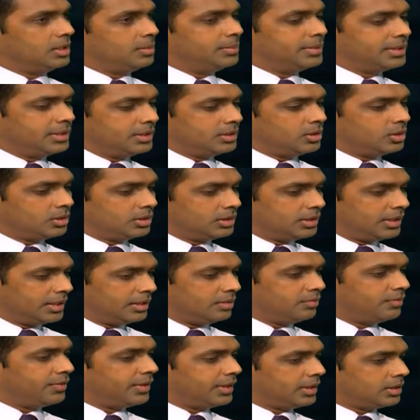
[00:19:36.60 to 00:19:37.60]
elaborate on
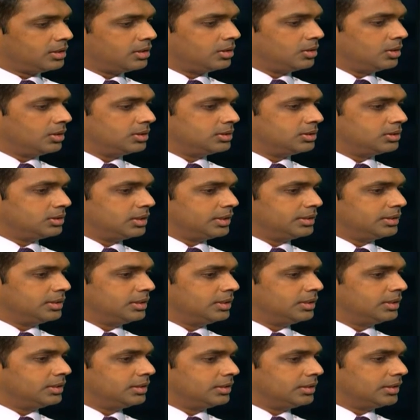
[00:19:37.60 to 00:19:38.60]
that fact, because I
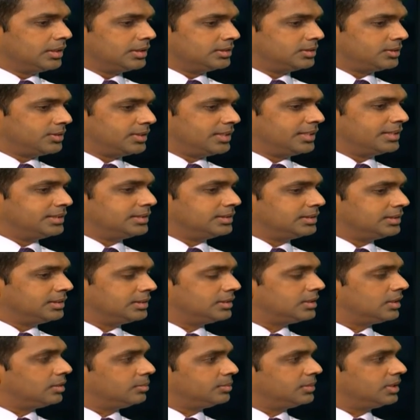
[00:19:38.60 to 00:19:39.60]
think gastritis
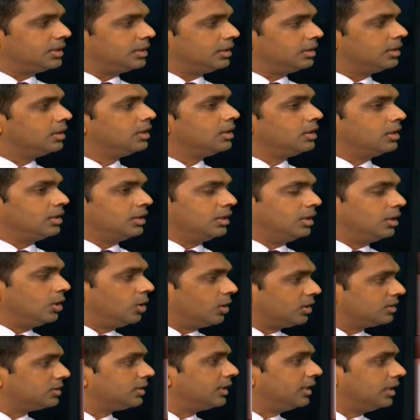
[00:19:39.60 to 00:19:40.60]
is something a
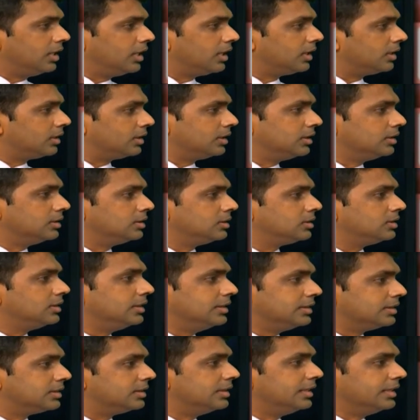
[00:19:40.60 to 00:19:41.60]
lot of Sri Lankans
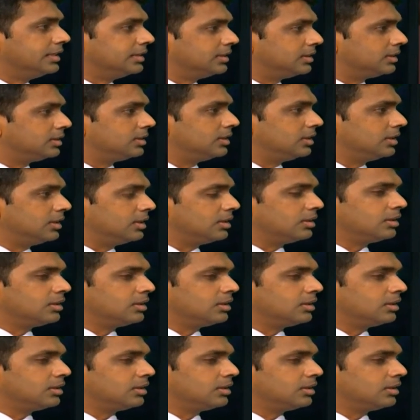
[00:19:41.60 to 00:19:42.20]
these days